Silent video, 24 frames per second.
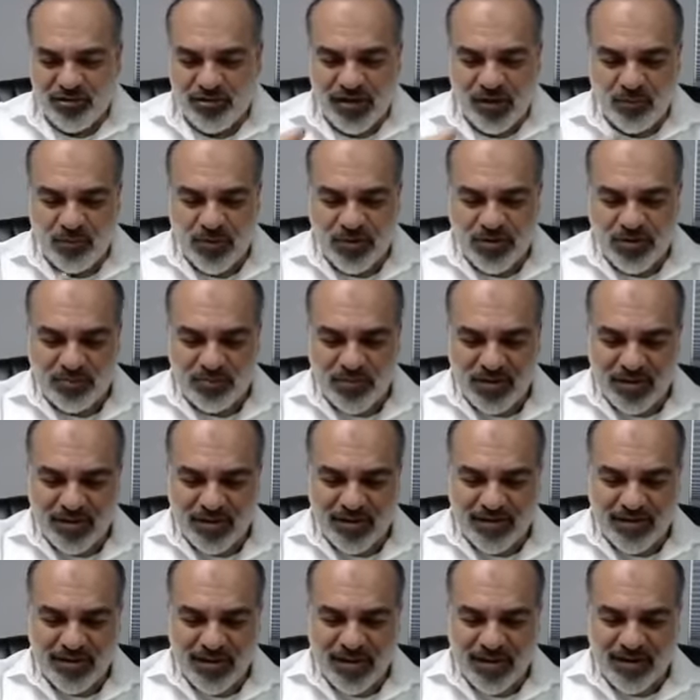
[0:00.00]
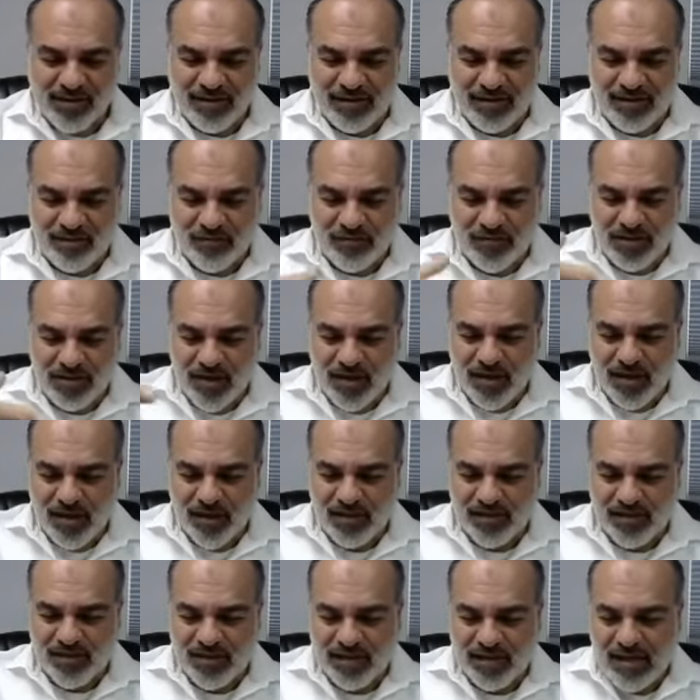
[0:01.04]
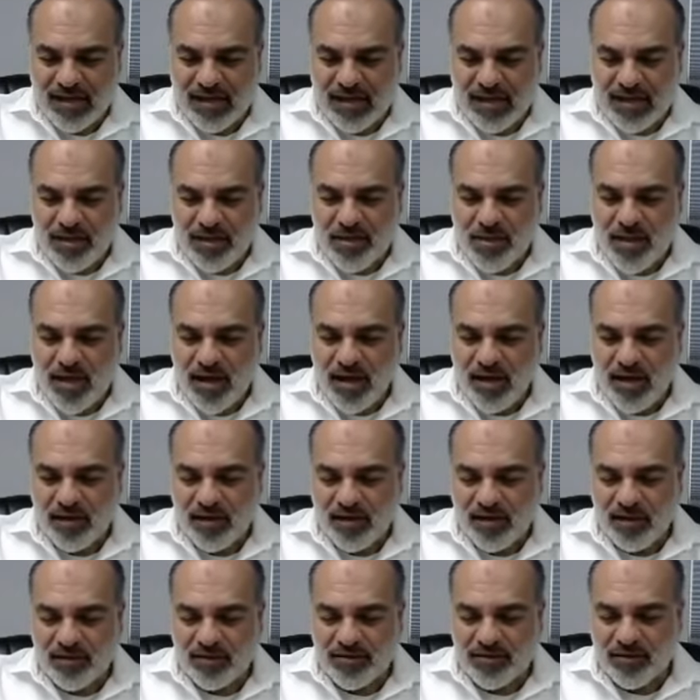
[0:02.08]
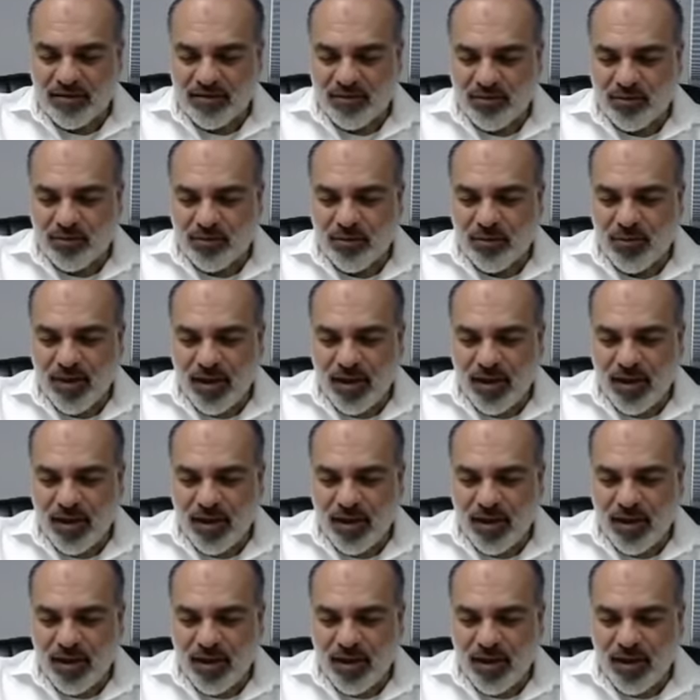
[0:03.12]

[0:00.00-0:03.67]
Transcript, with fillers: Then we jumped into cognitive science, then into,